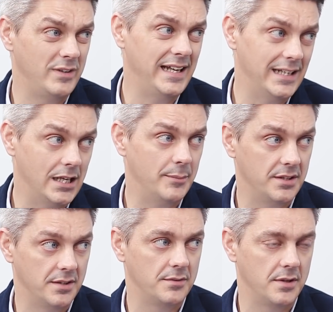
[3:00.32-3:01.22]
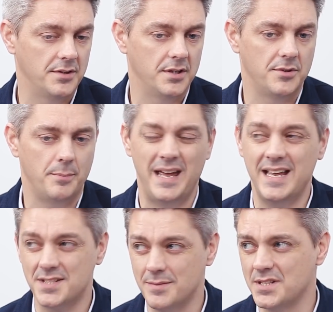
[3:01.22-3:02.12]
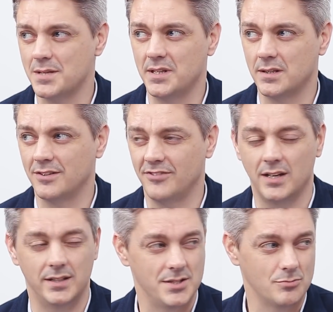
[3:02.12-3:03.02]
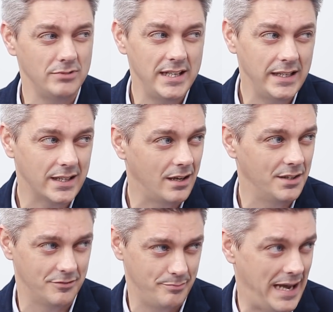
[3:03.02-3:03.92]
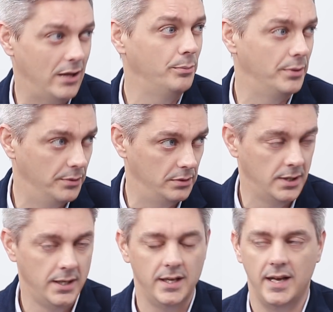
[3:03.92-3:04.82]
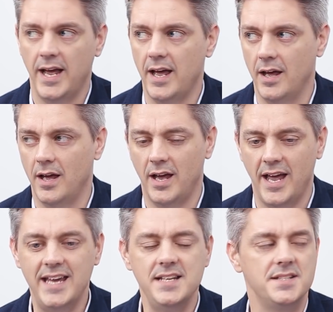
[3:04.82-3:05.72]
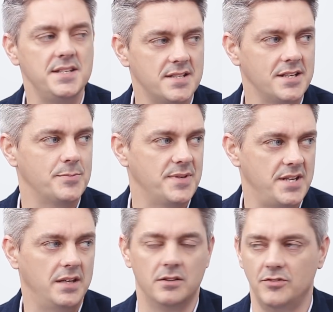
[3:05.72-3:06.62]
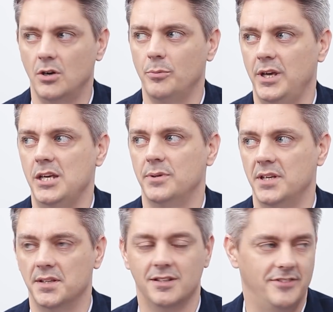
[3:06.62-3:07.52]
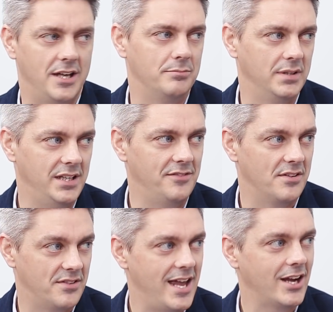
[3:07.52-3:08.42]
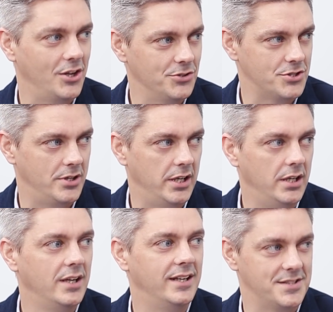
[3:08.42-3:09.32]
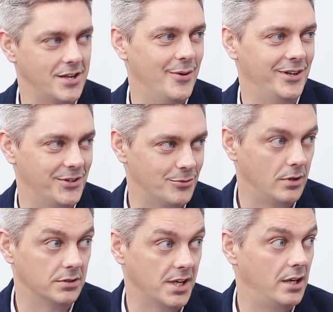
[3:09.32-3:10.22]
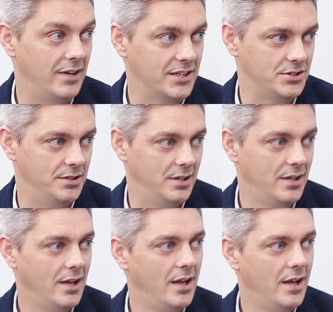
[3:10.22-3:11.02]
really. I mean, the pessimism in the Levant is really kind of palpable. 86% of young people in the Levant believe that their country is going in the wrong direction.